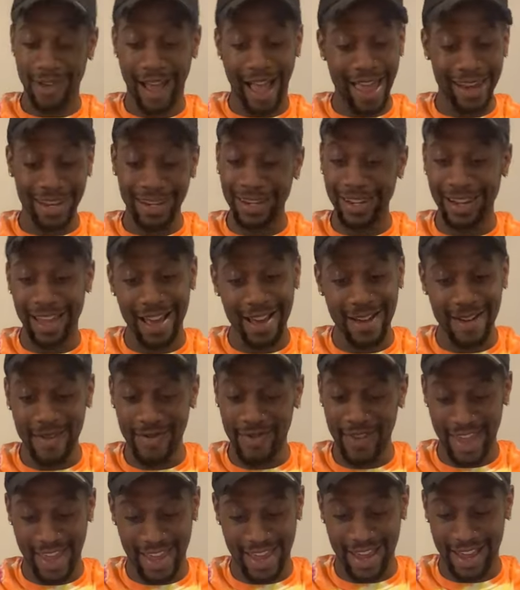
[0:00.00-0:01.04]
I
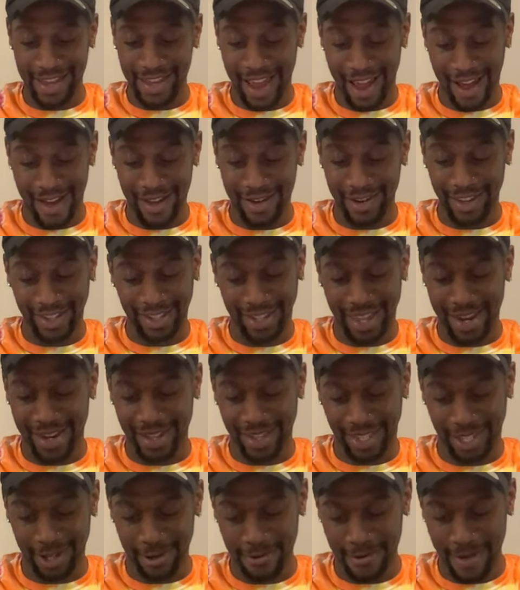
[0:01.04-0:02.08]
love it. Y'all, let's get
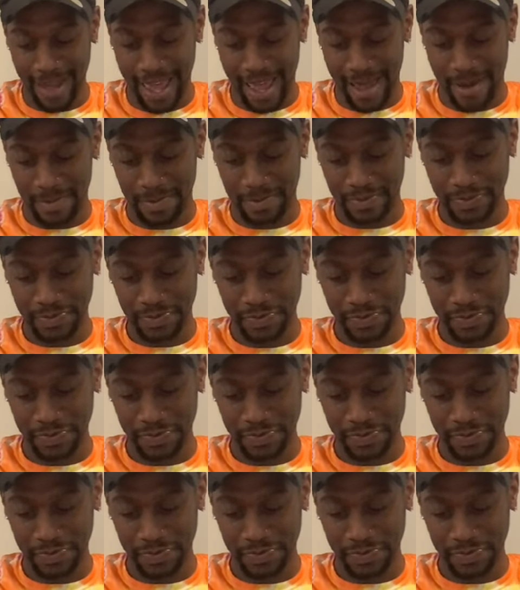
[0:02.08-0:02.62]
into it.